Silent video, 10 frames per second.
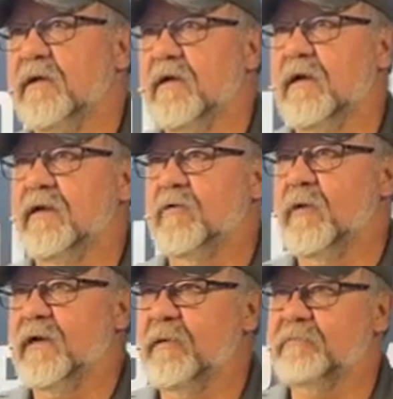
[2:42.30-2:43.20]
a
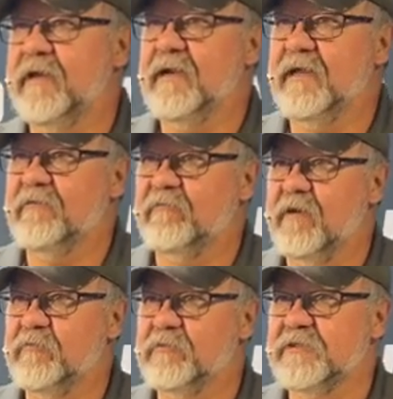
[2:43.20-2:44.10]
quick update on the
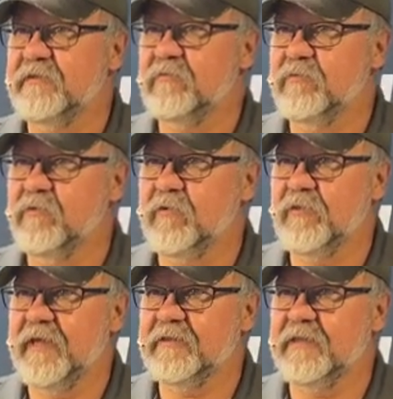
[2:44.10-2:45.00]
frame receiver rule
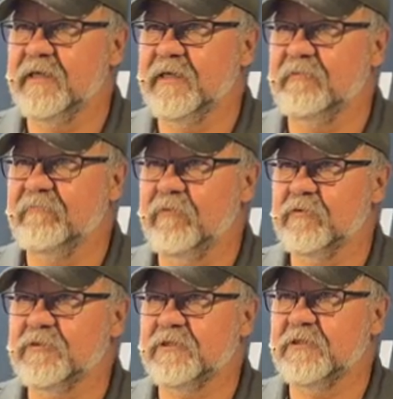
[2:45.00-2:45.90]
that the
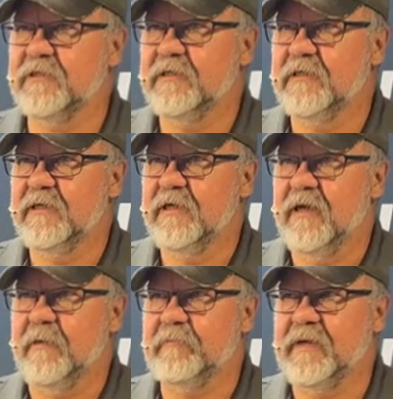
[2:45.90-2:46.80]
first
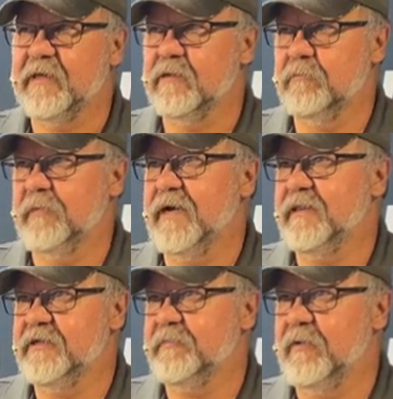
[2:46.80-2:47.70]
appeal
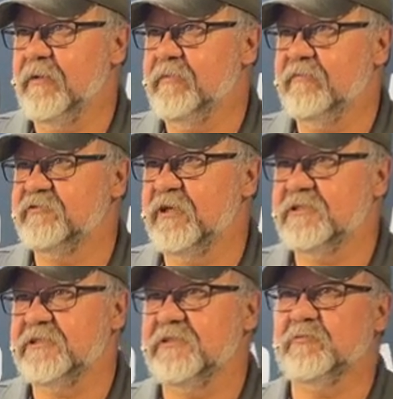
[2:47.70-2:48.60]
by the Department of
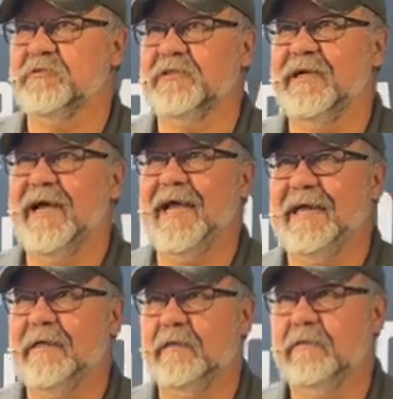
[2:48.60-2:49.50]
Justice was
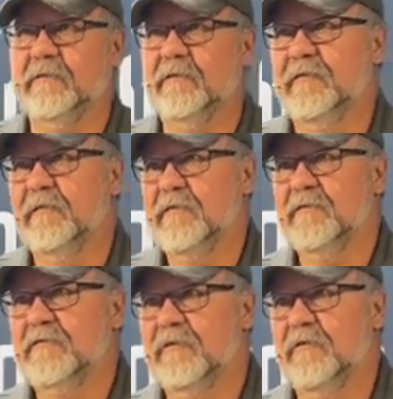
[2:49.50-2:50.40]
denied.
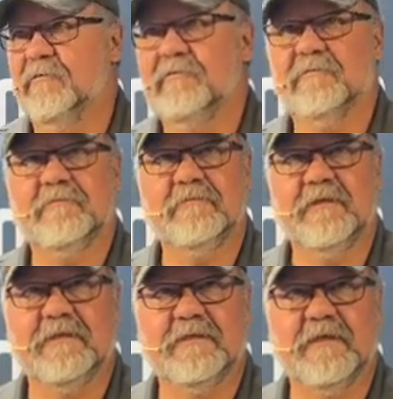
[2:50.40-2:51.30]
So
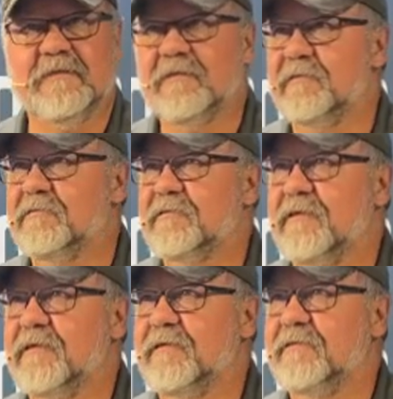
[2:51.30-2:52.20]
they said
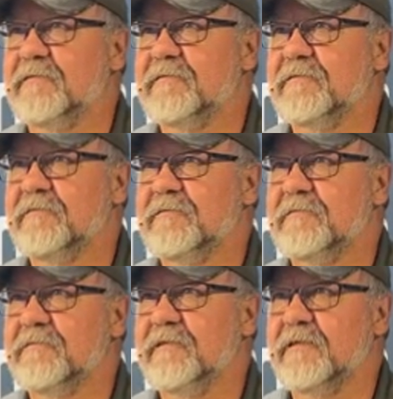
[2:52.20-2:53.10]
that
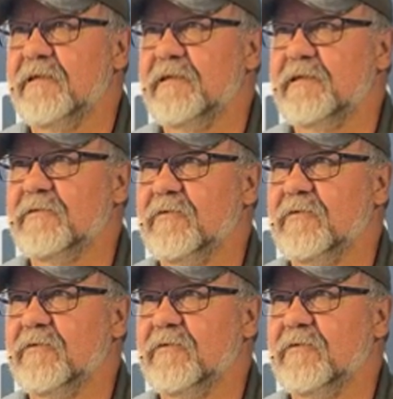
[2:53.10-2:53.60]
they